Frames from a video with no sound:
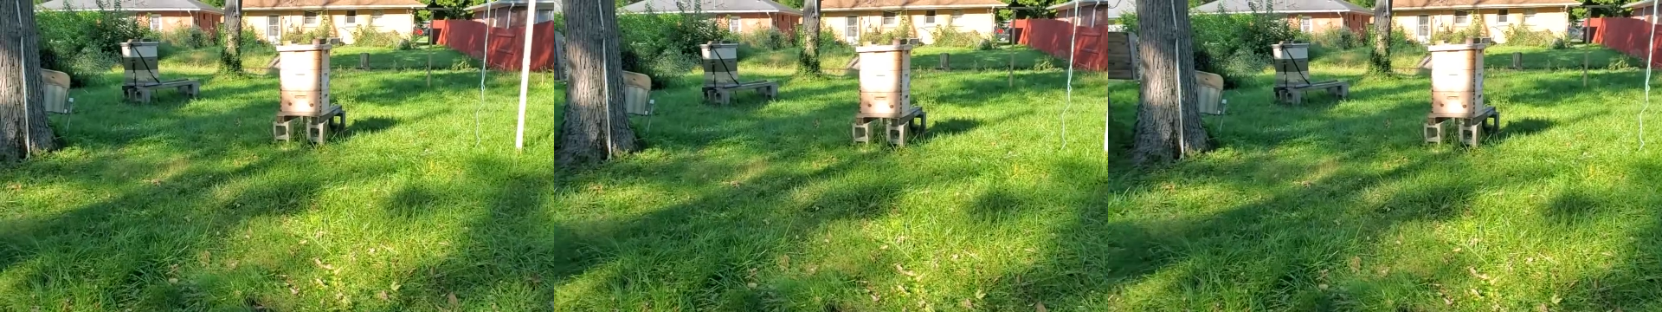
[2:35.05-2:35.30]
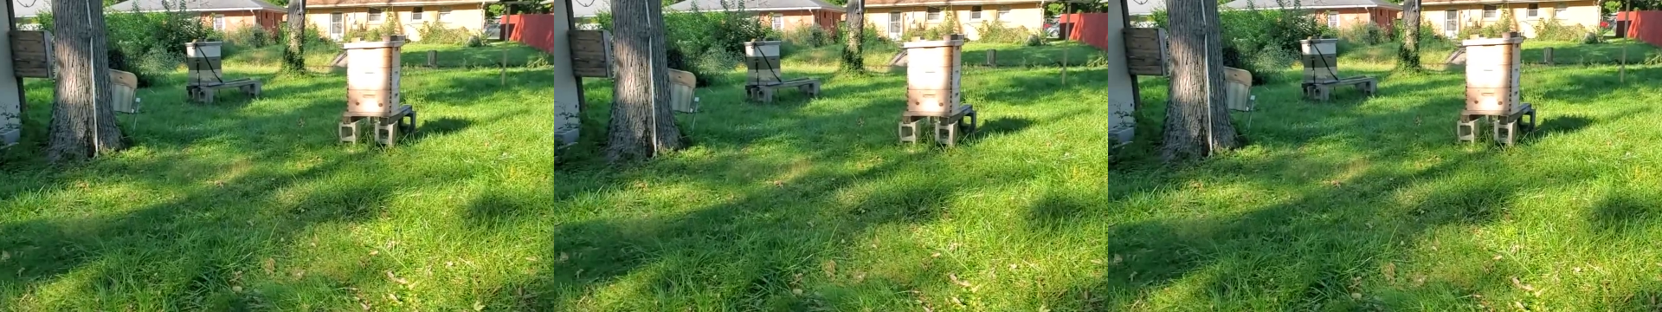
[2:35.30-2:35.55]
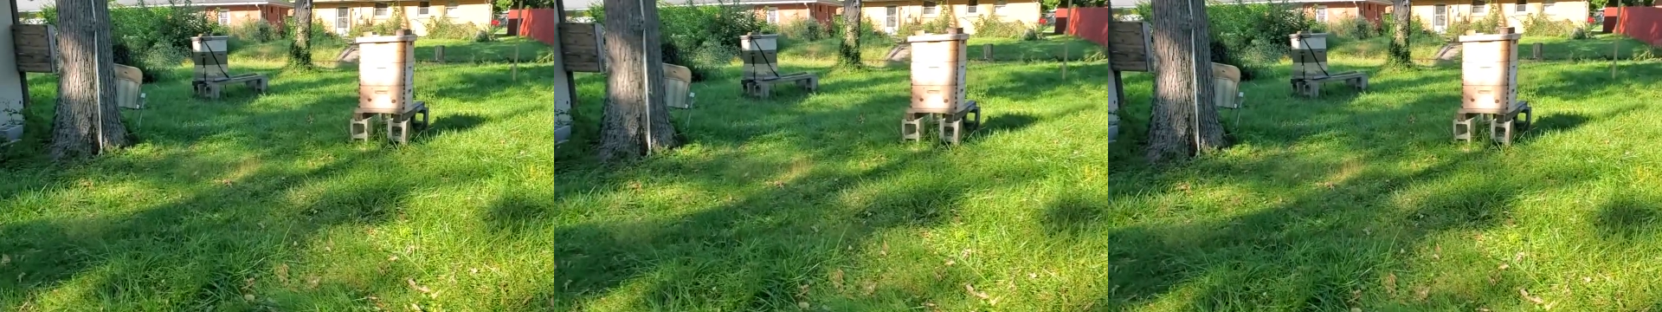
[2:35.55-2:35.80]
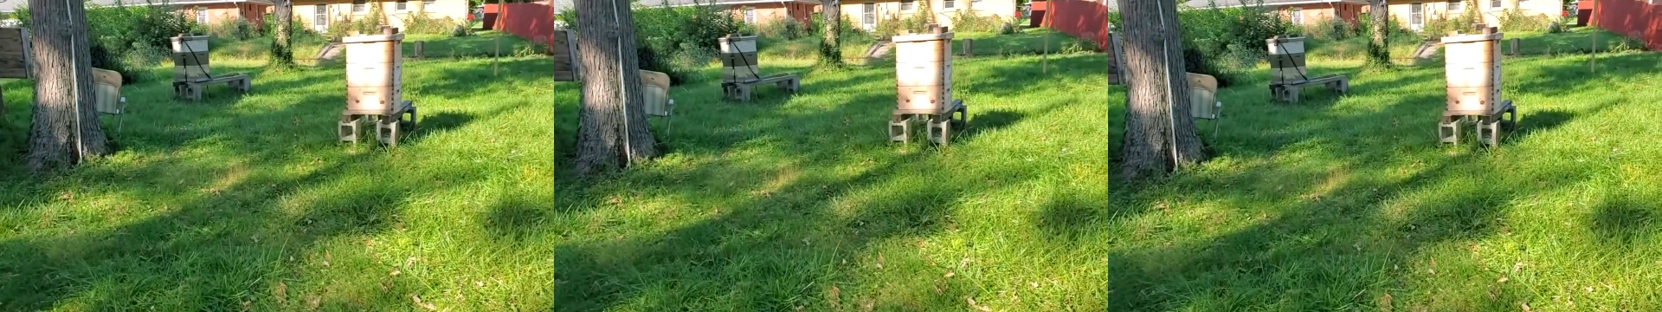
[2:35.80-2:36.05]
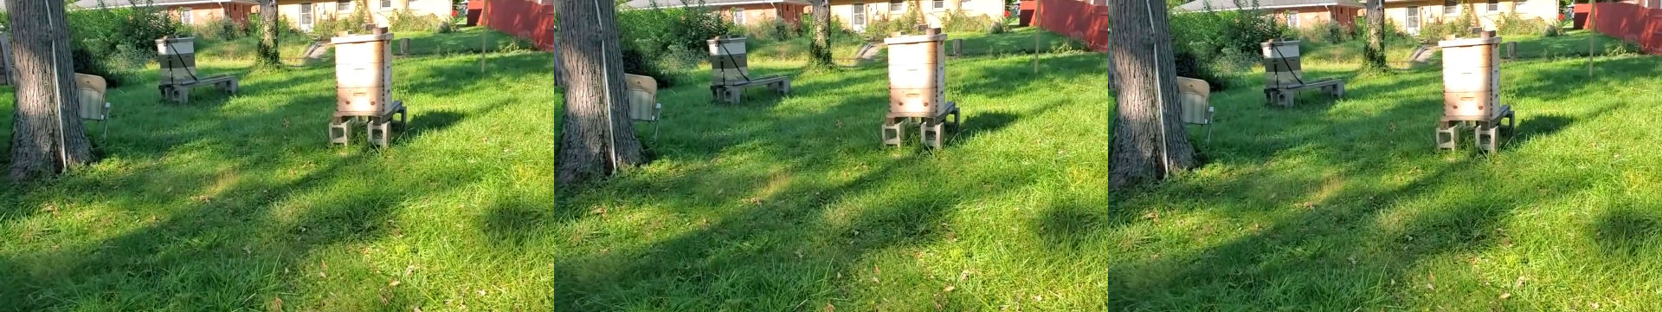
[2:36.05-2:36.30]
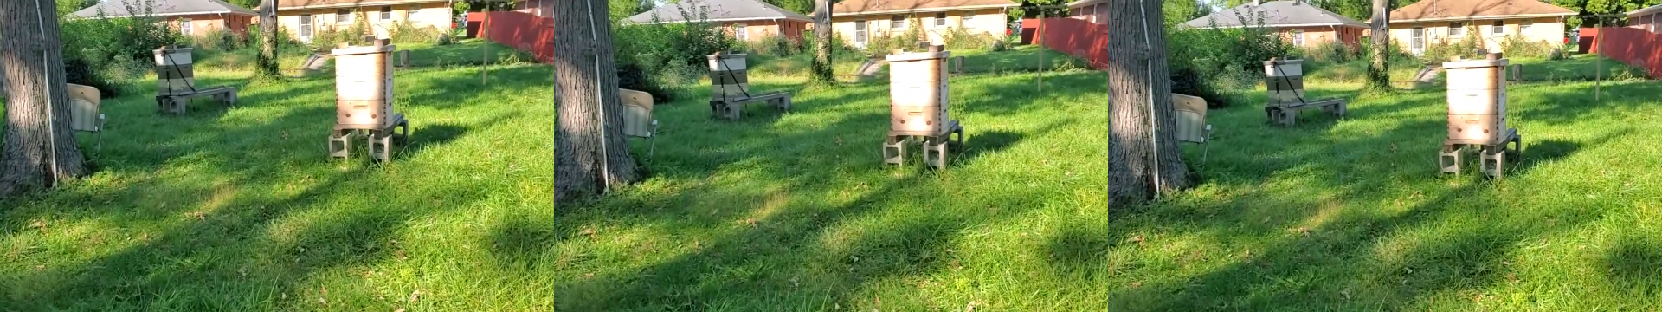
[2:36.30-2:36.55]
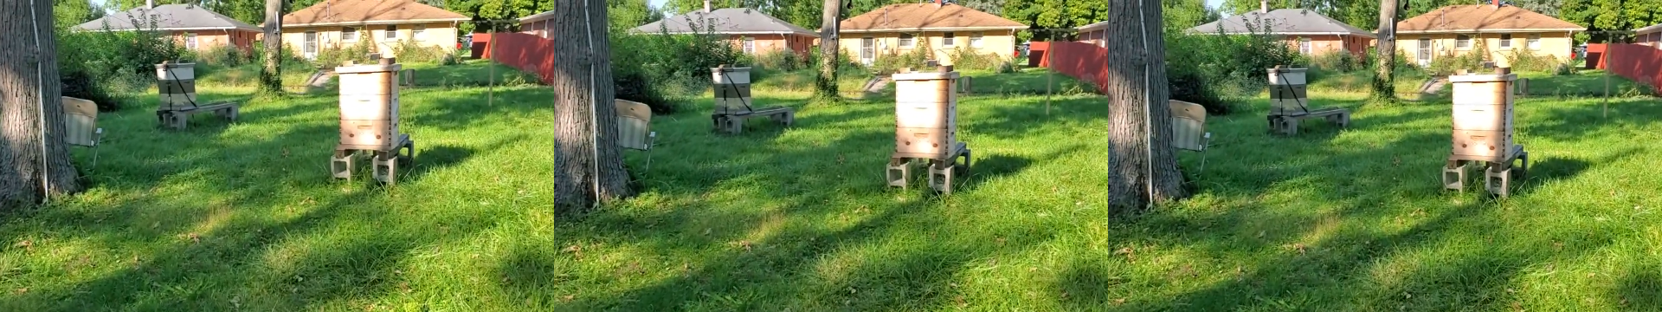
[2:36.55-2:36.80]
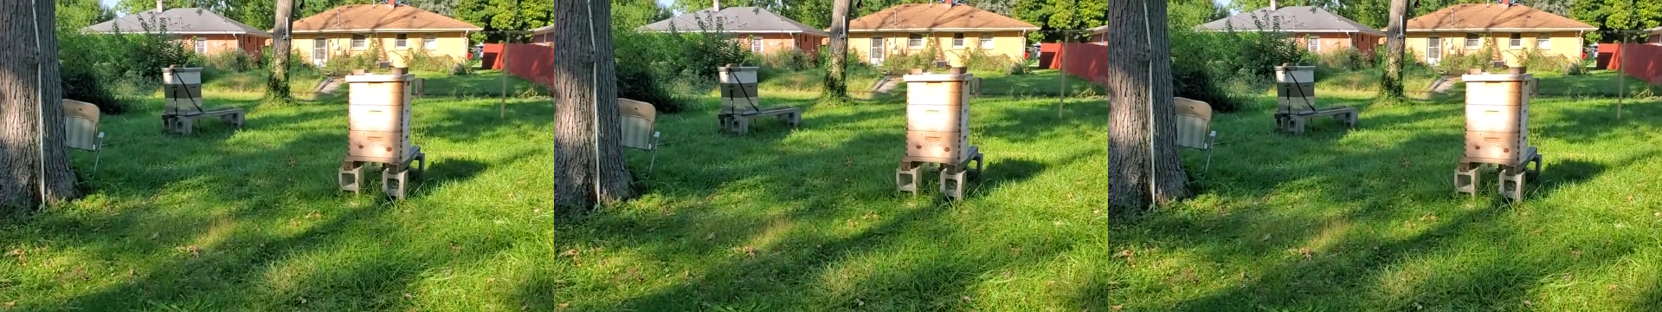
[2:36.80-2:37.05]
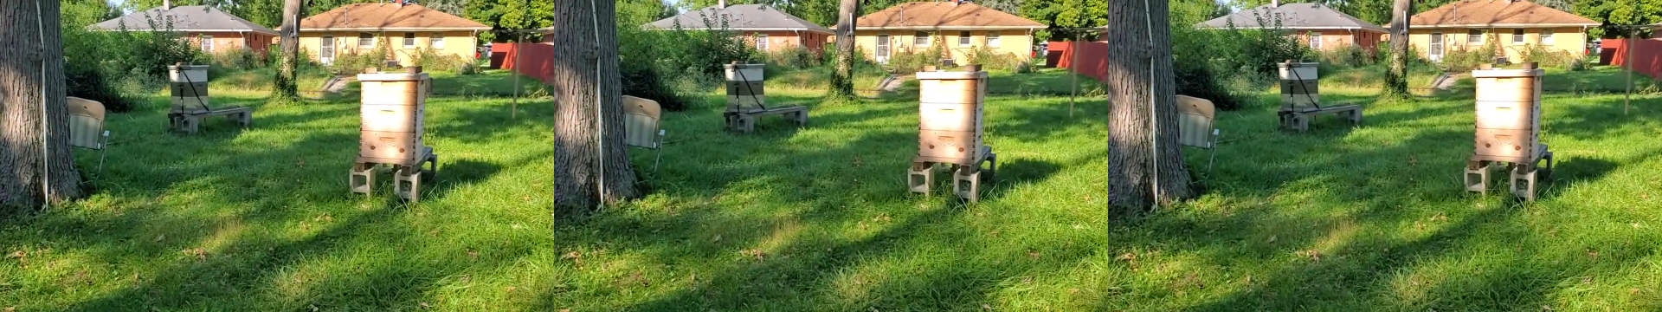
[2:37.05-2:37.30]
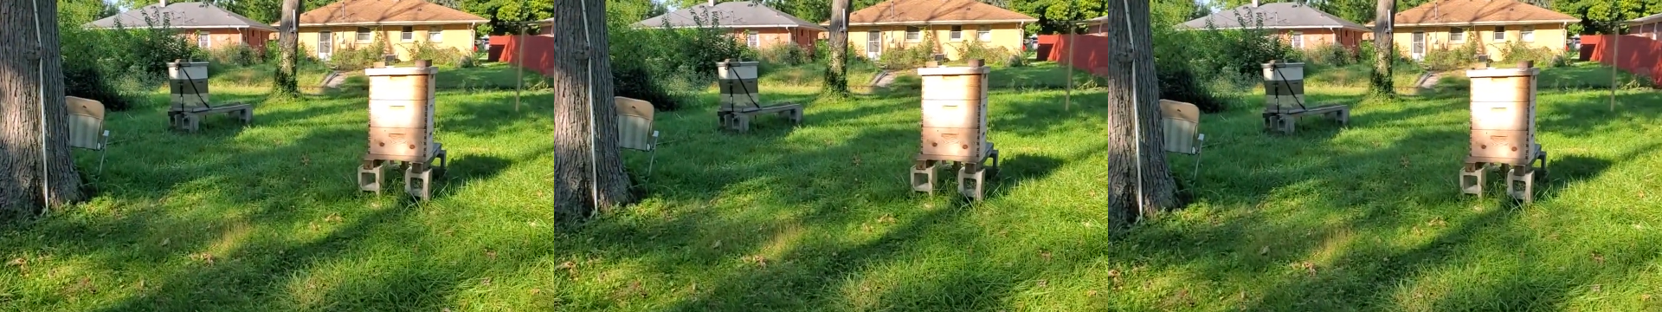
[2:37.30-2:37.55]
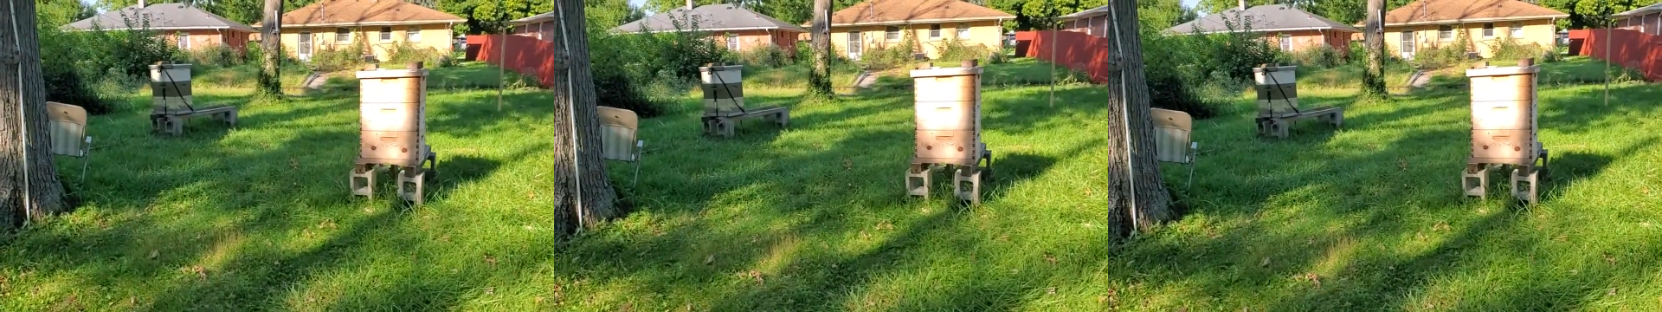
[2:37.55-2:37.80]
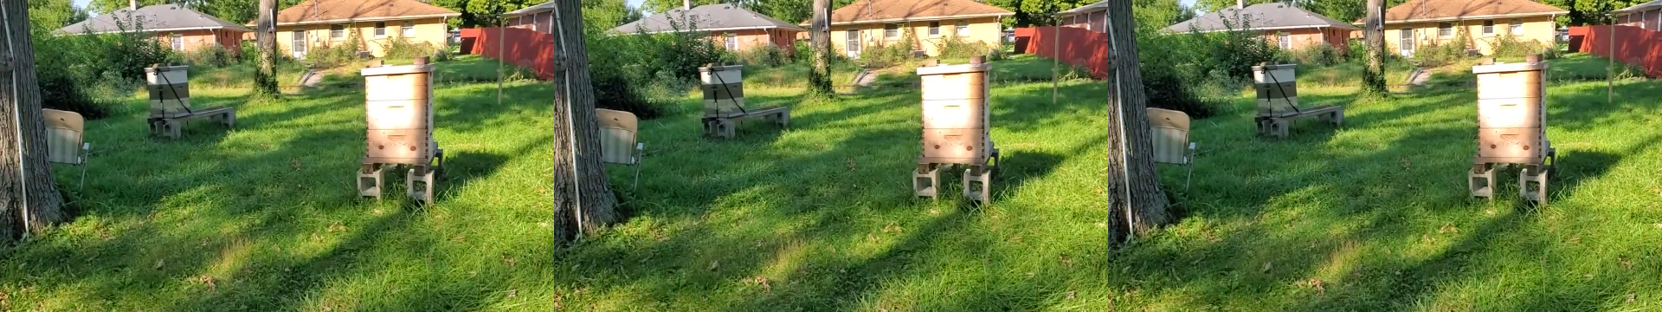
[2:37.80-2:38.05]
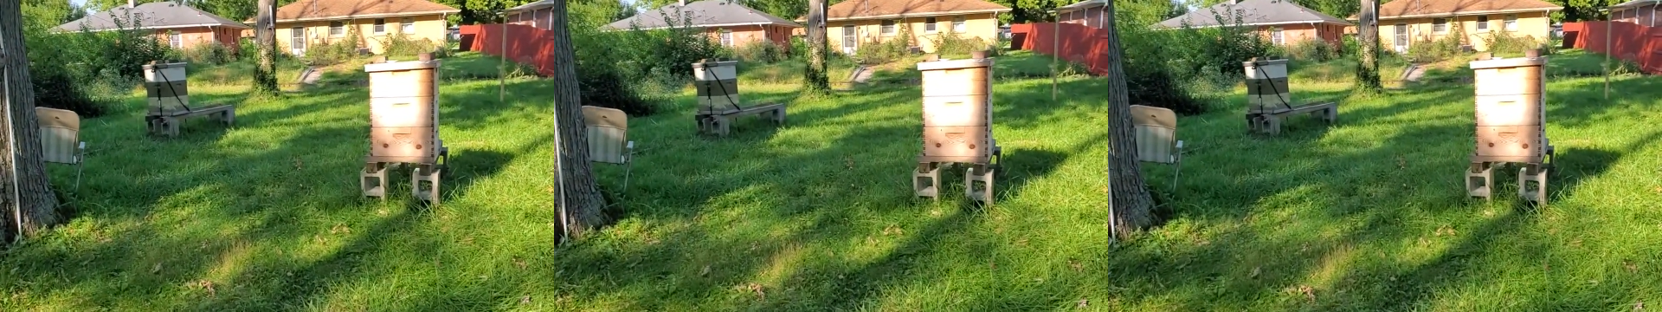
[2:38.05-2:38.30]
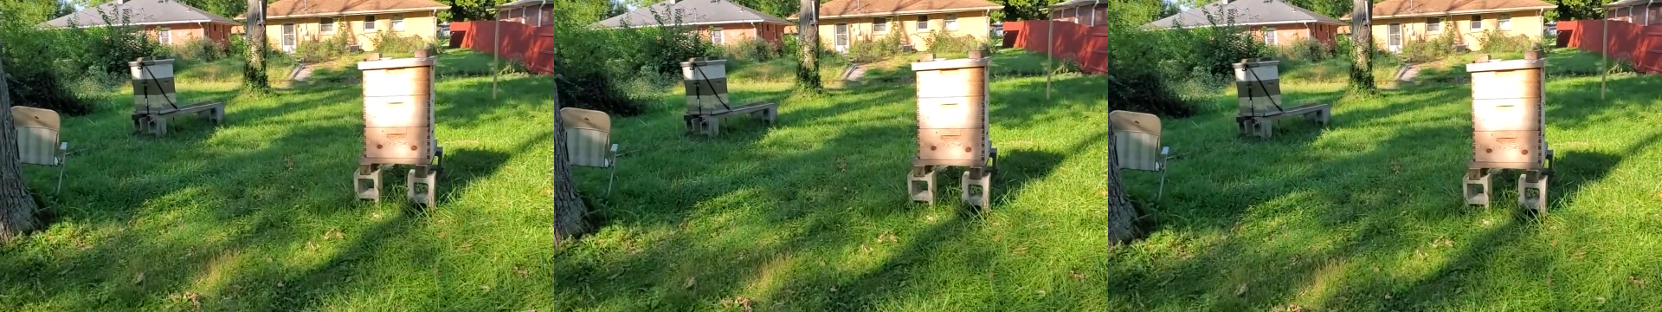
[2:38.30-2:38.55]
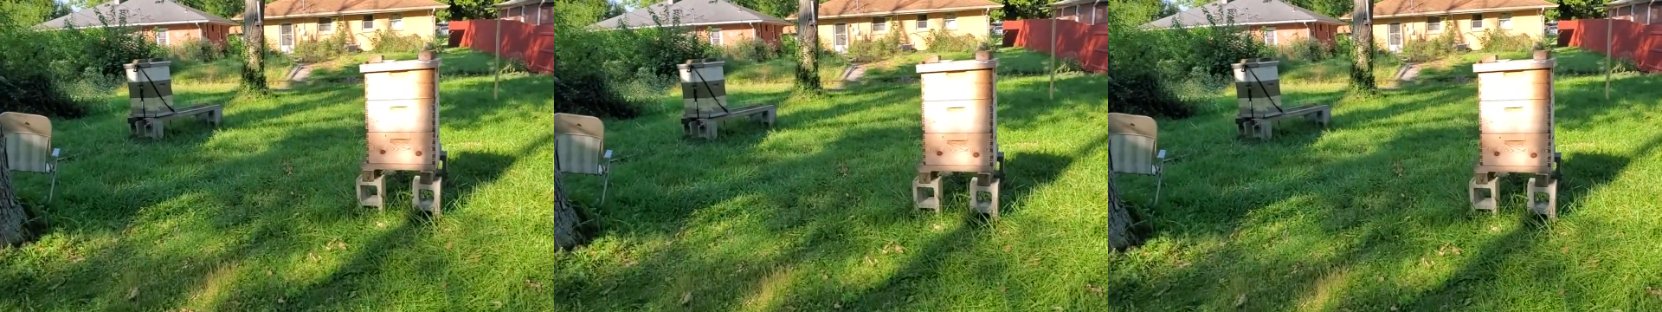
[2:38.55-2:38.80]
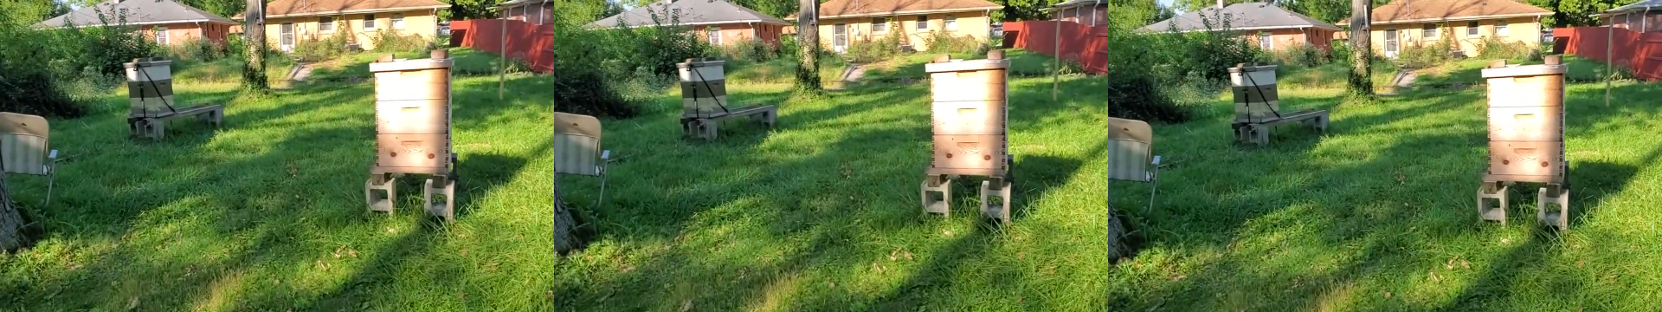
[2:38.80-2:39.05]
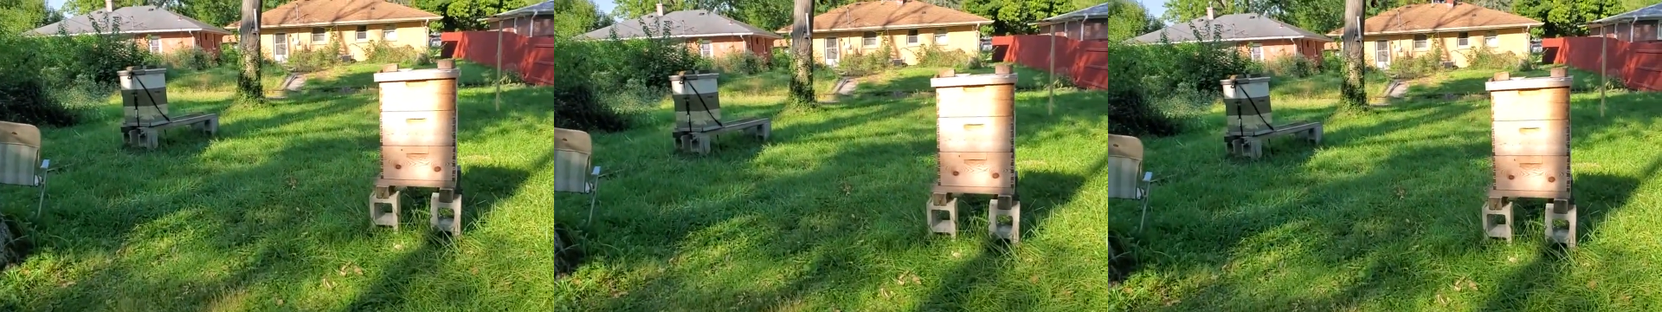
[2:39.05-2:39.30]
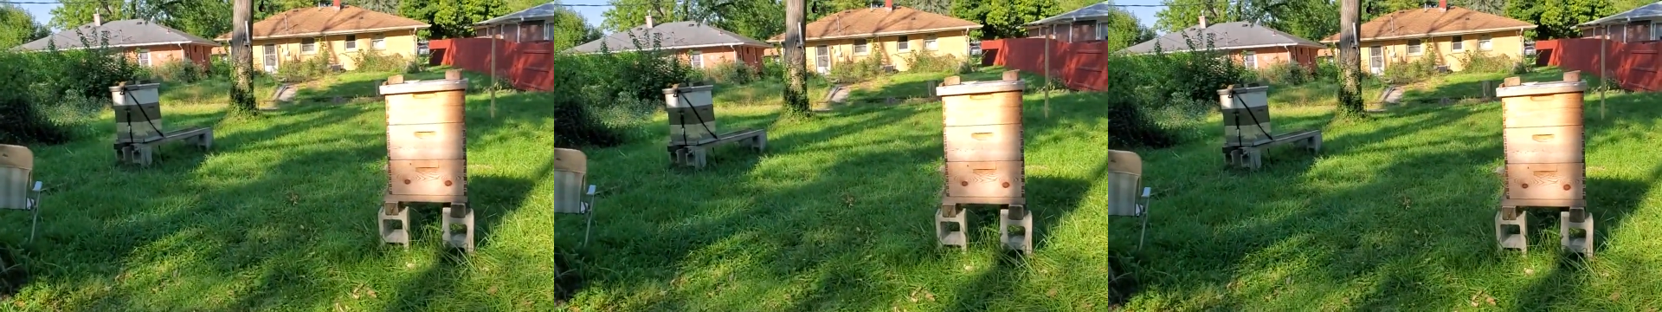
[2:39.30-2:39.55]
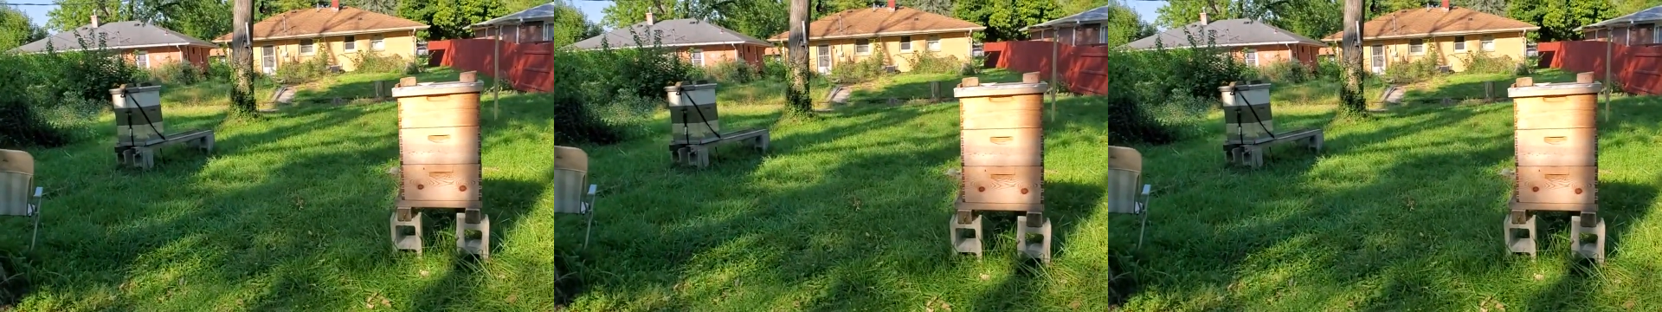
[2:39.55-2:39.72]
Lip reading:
(no speaker visible)